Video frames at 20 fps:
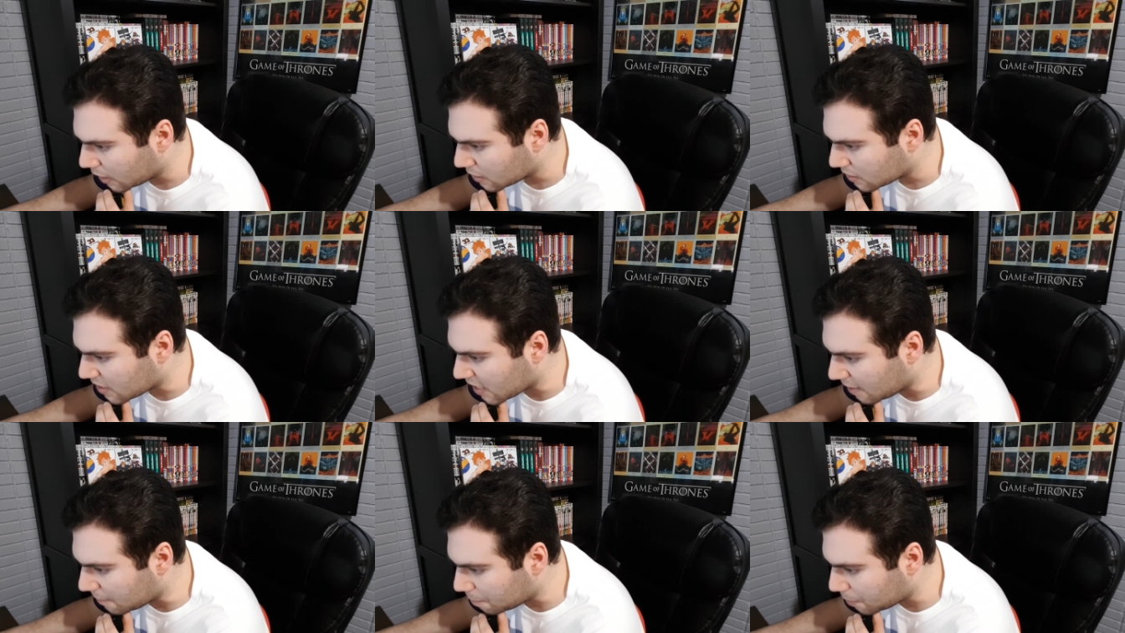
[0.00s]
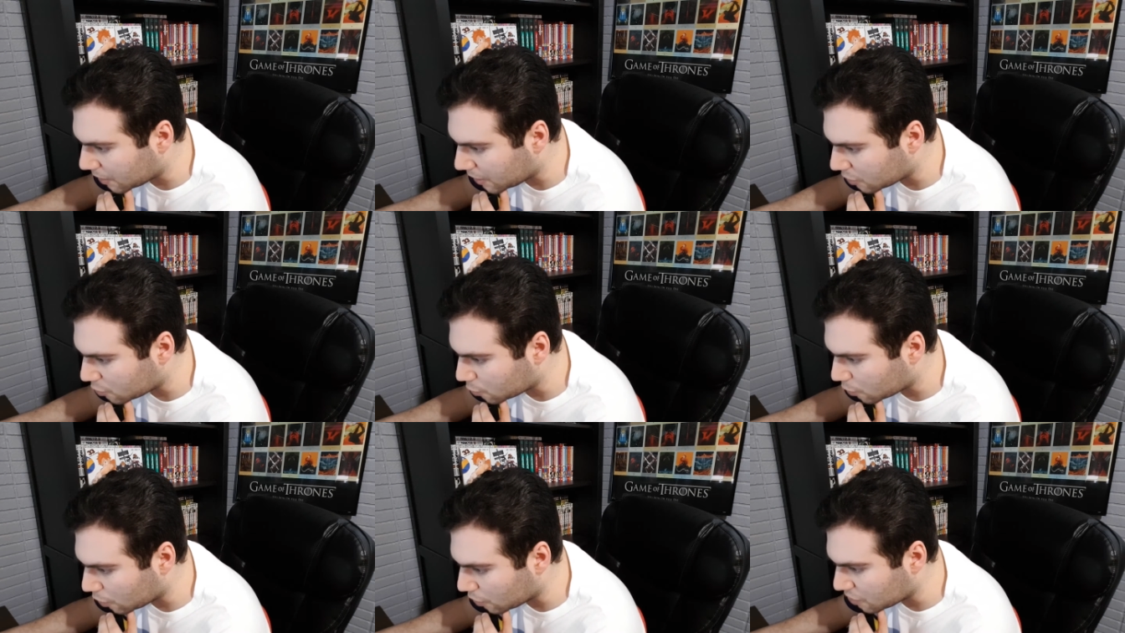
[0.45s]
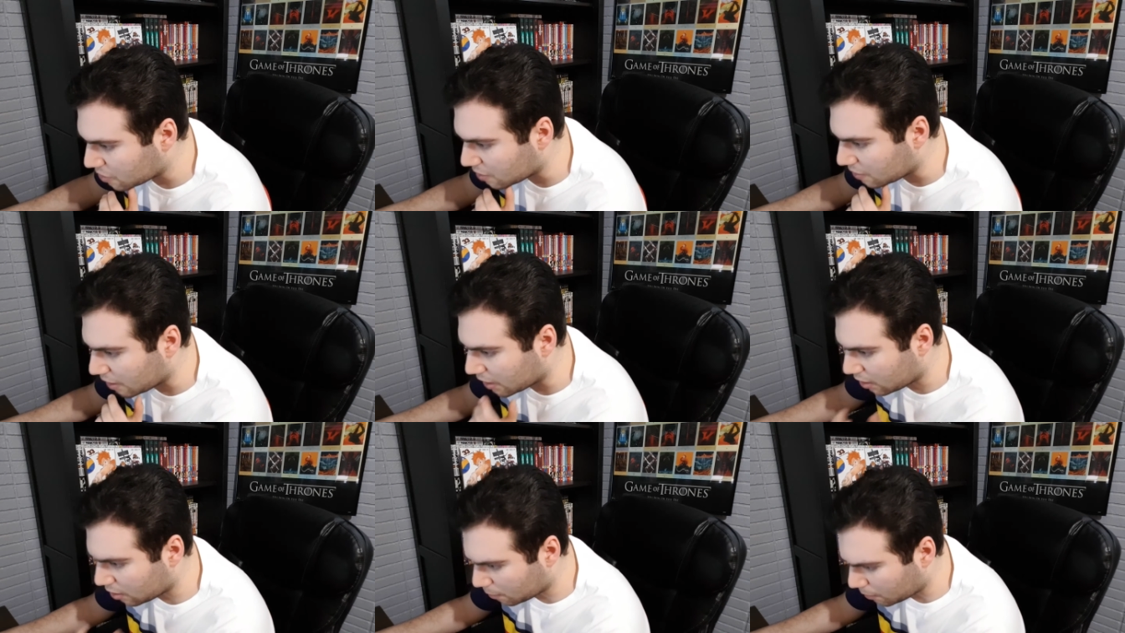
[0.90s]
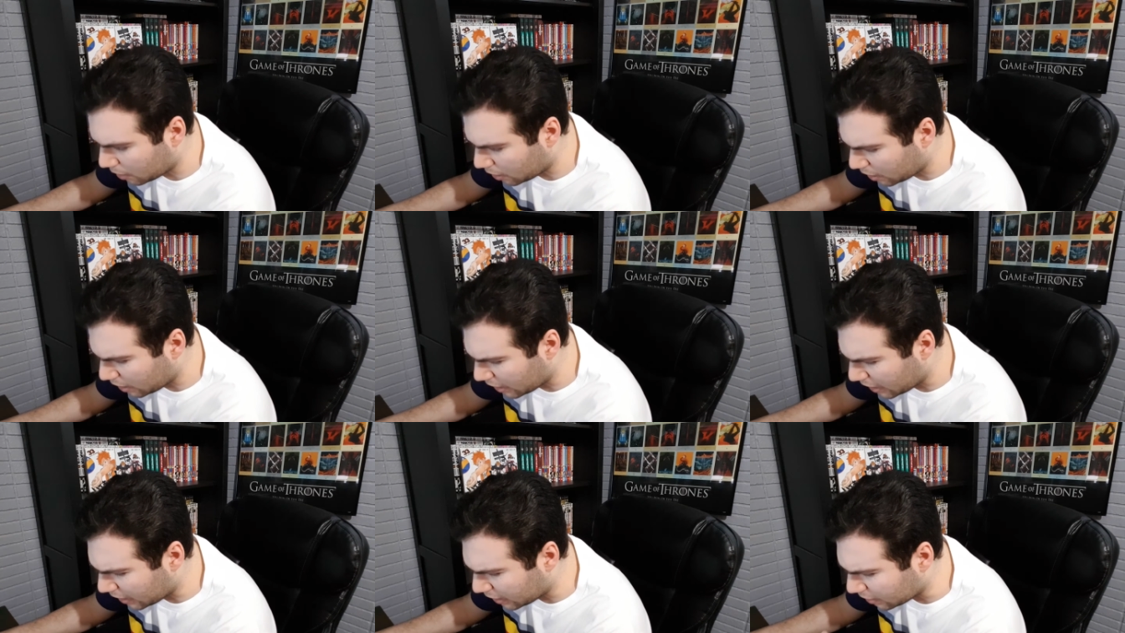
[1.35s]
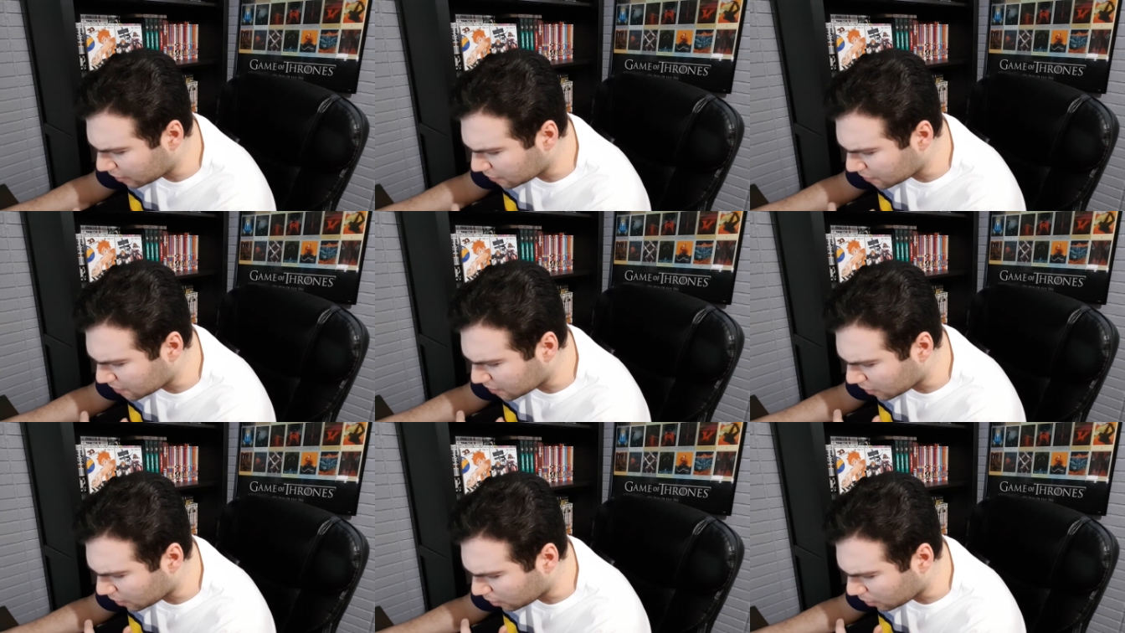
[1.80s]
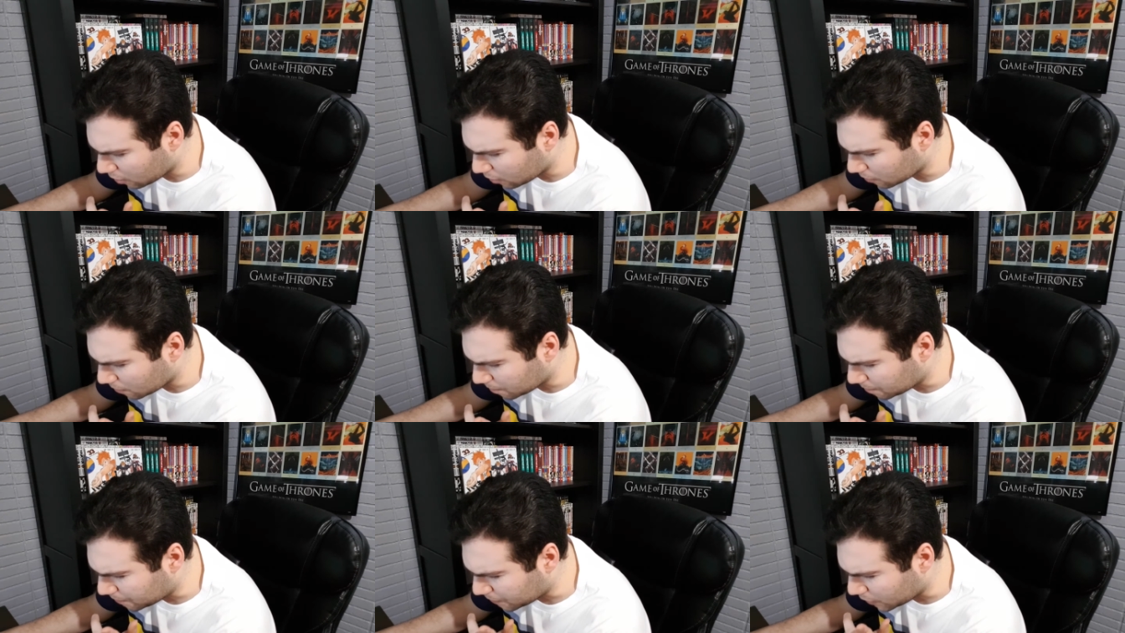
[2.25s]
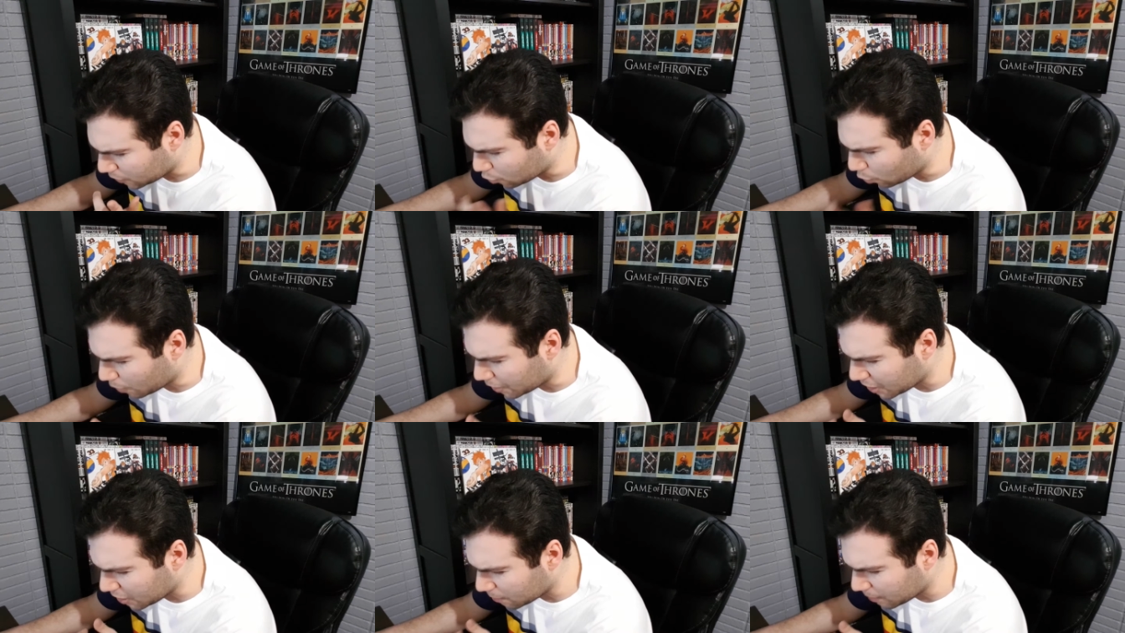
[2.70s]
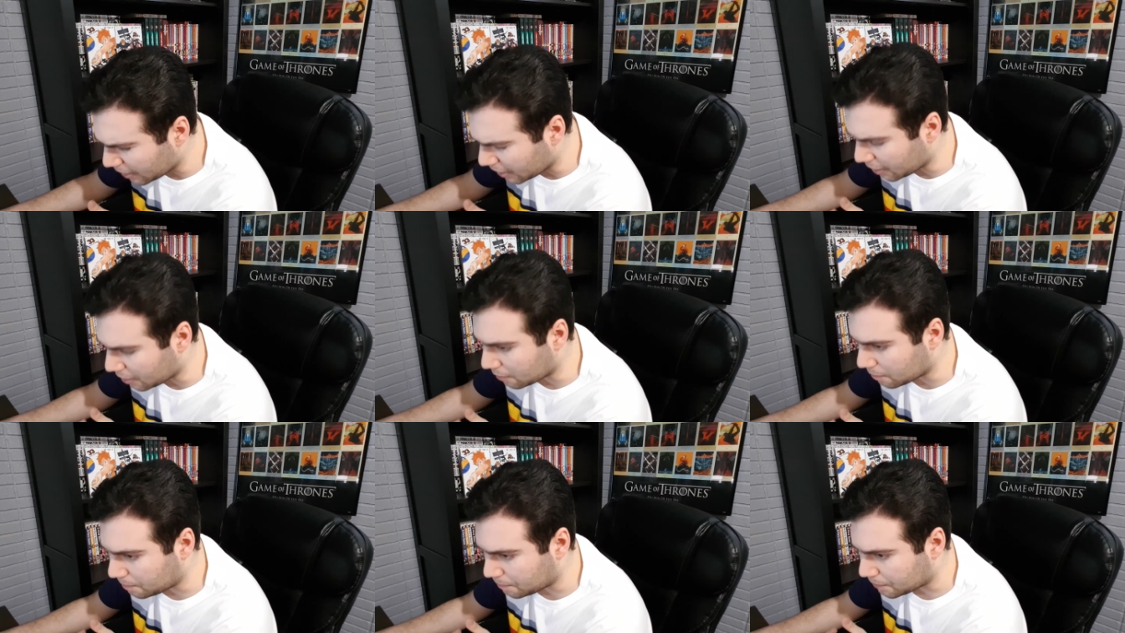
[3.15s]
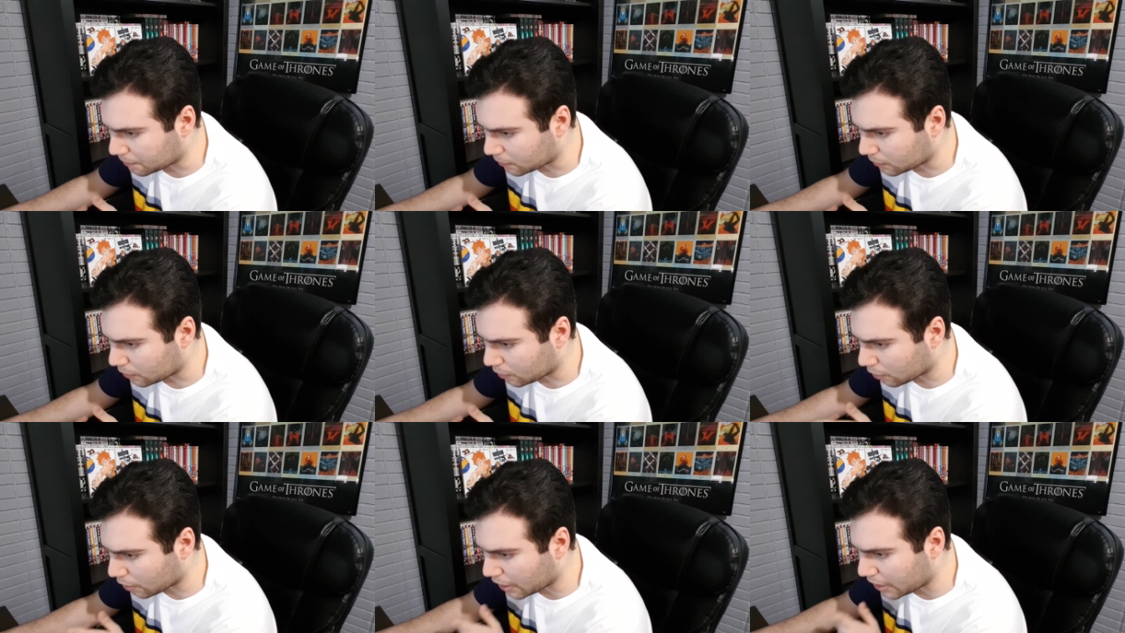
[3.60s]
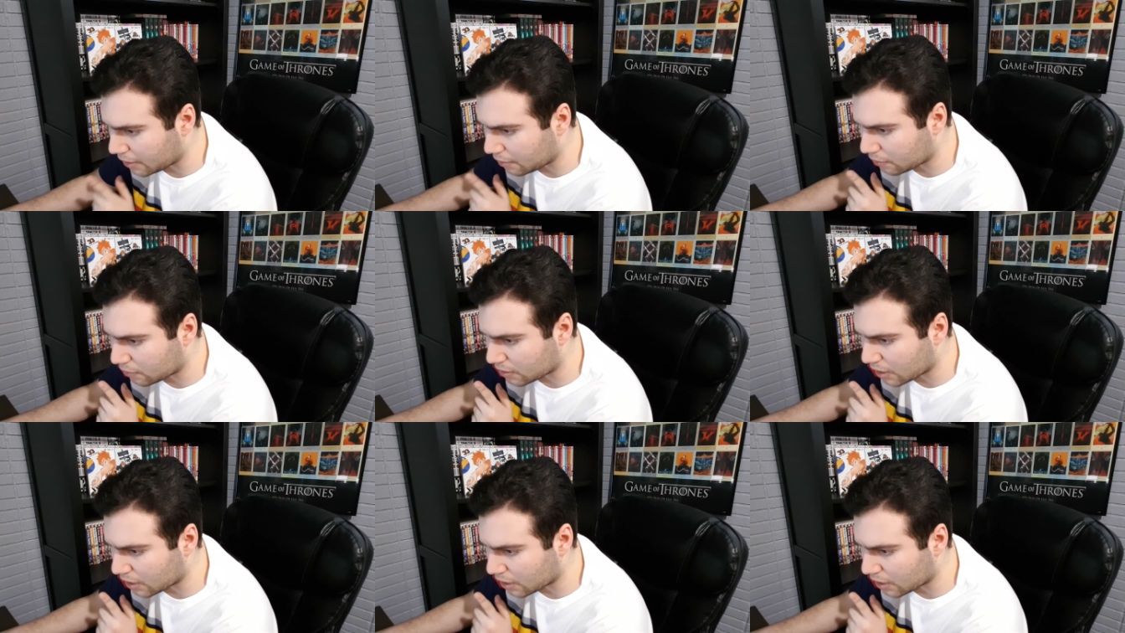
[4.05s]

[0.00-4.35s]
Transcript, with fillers: 10th place goes to Nekoma and uh, Nohebi, right?